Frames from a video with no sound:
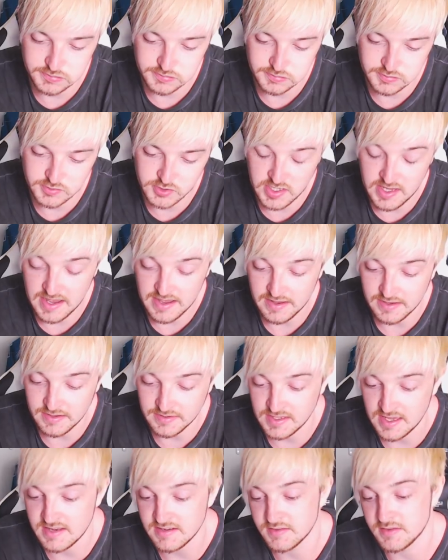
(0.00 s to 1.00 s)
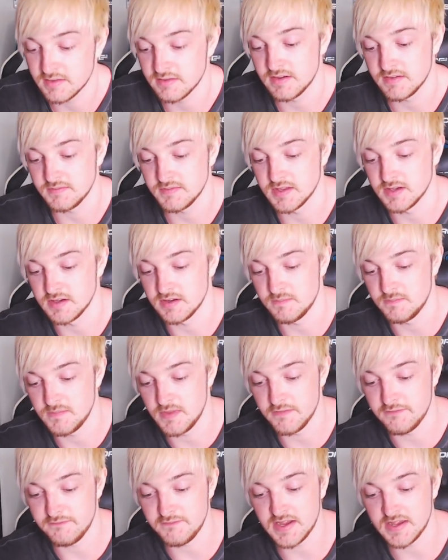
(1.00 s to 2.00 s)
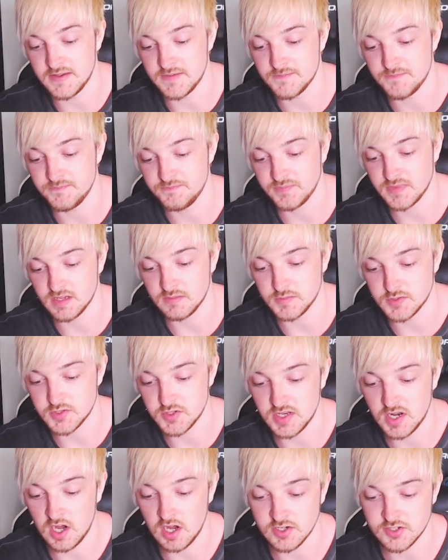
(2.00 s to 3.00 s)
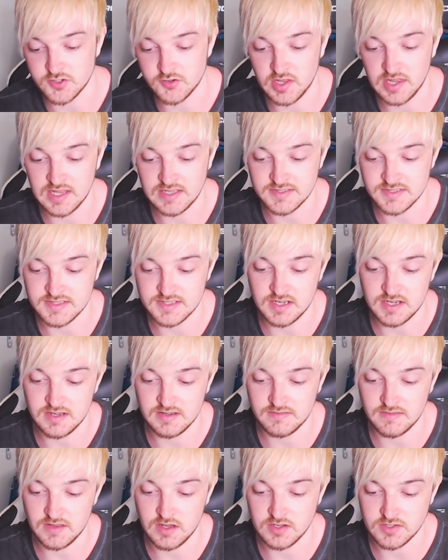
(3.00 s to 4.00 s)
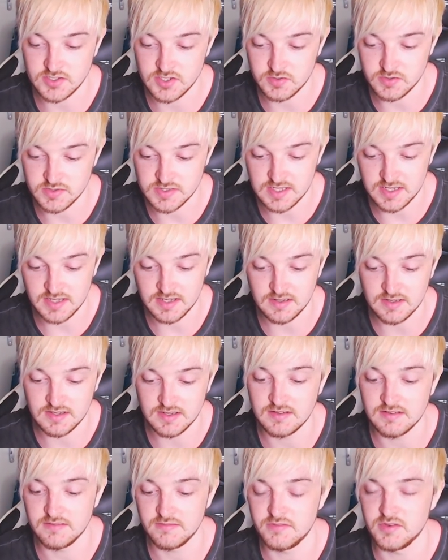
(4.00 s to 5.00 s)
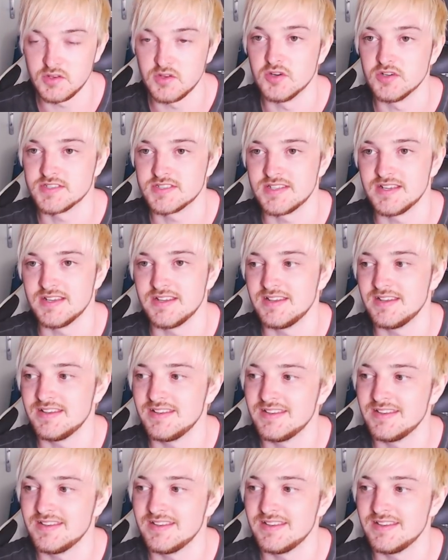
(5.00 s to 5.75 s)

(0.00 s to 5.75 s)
So, yeah, at the end of the fight, between Archer and Lanza, Archer was like, huh, if you notice that